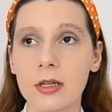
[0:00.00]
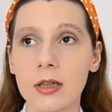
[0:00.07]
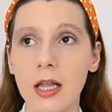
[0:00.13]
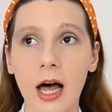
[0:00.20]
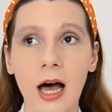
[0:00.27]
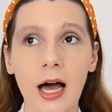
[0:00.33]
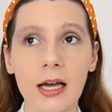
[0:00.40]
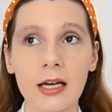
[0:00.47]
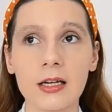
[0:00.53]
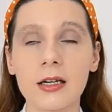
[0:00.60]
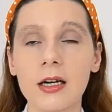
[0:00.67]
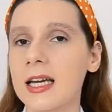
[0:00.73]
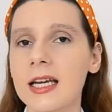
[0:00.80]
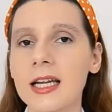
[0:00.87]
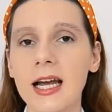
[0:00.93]

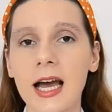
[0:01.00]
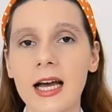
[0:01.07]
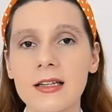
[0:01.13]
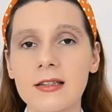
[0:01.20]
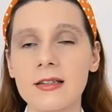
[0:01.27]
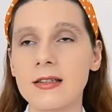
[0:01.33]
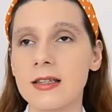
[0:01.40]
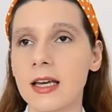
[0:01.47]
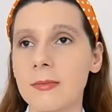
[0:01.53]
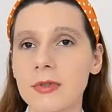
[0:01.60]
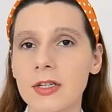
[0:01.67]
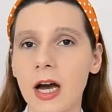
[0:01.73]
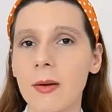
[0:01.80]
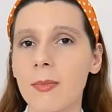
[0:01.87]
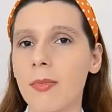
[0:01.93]
Like, it has the same
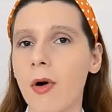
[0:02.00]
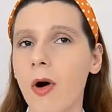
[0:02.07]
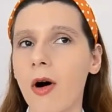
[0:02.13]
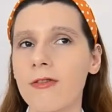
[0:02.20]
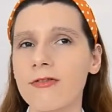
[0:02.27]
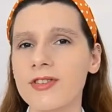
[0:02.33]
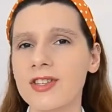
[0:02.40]
type of